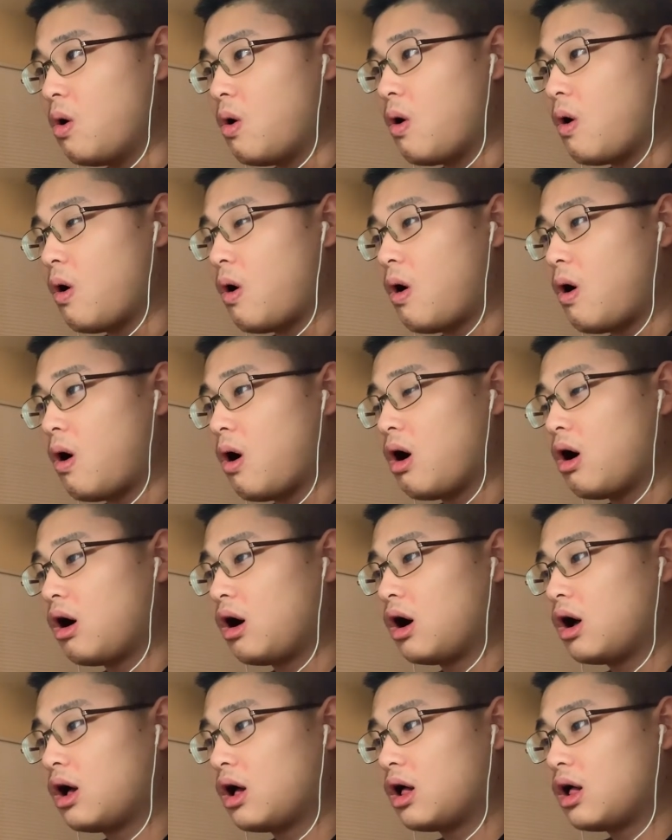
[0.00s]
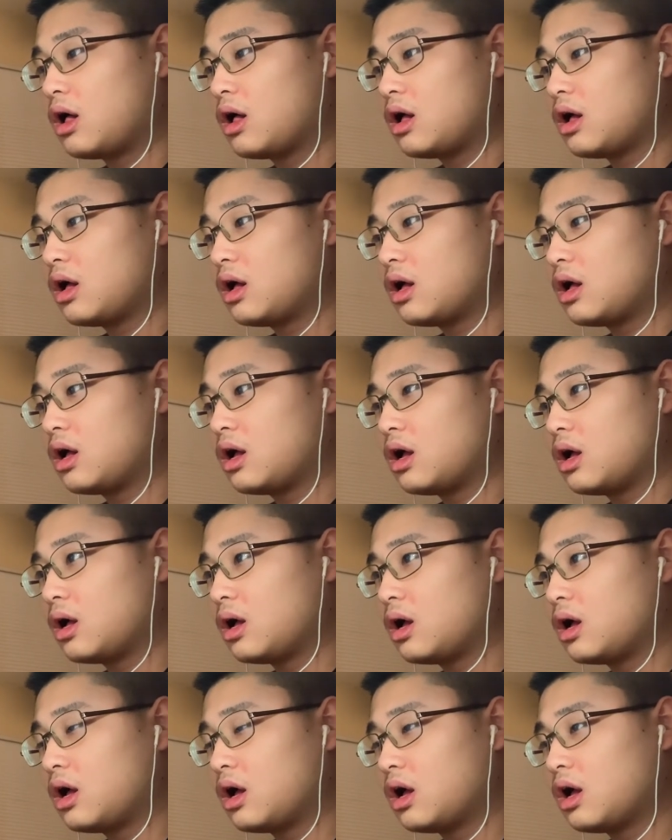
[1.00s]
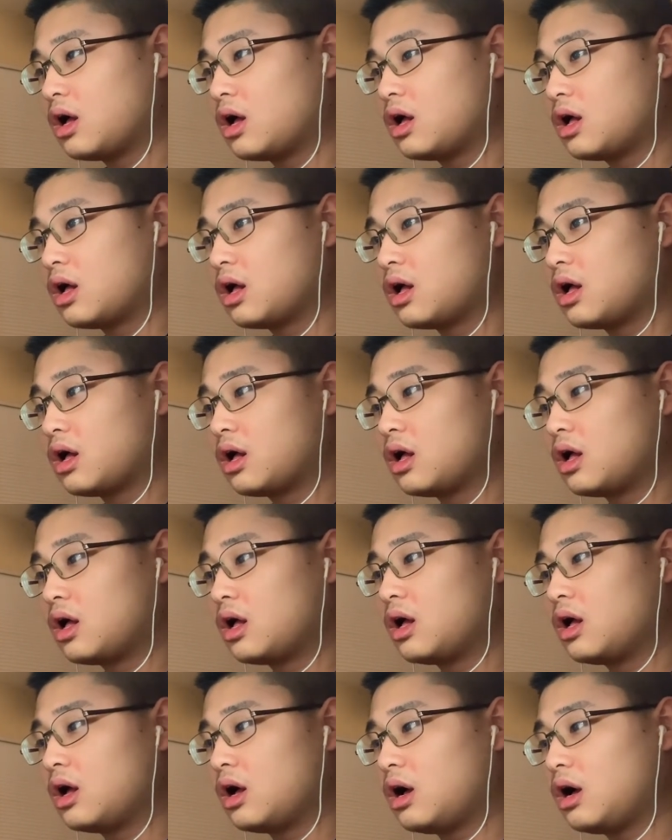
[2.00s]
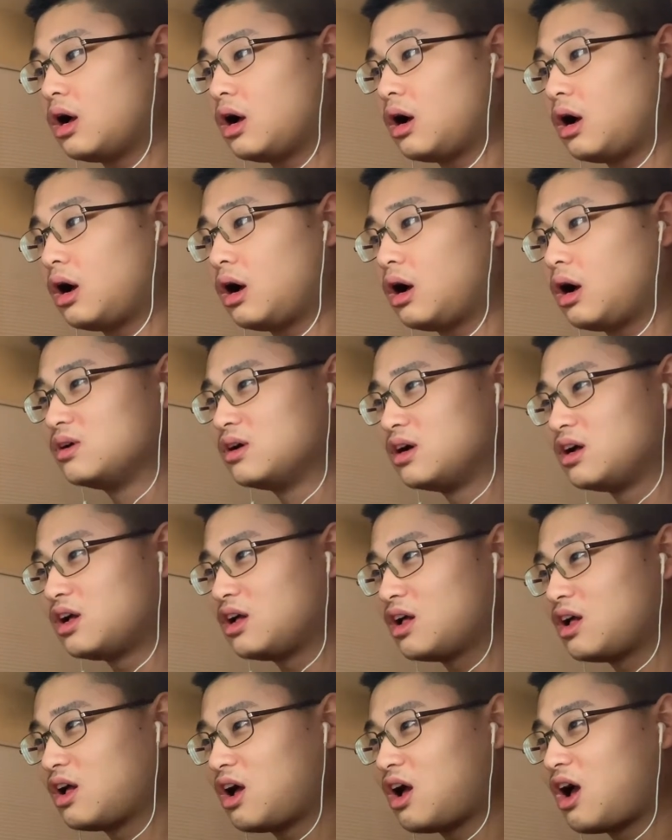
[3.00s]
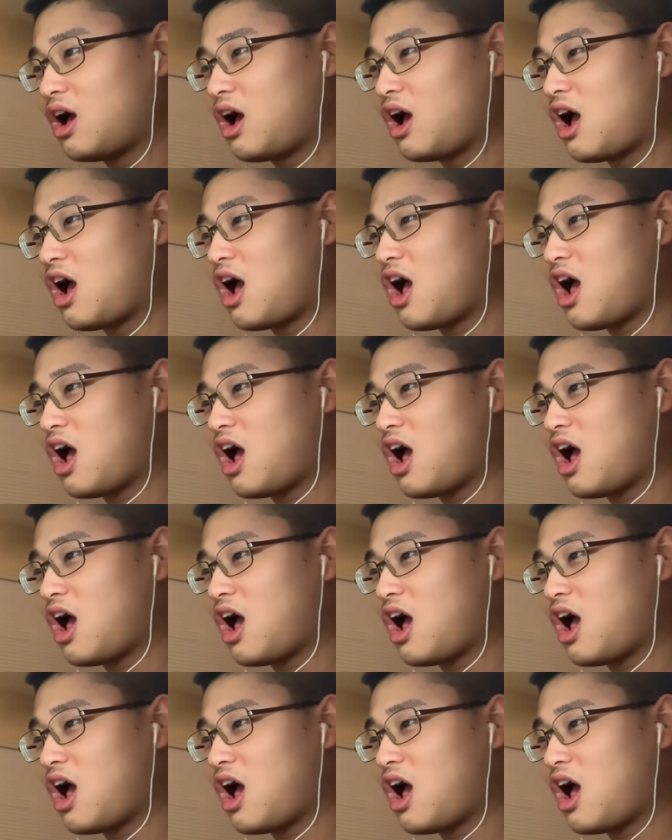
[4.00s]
(no one is talking)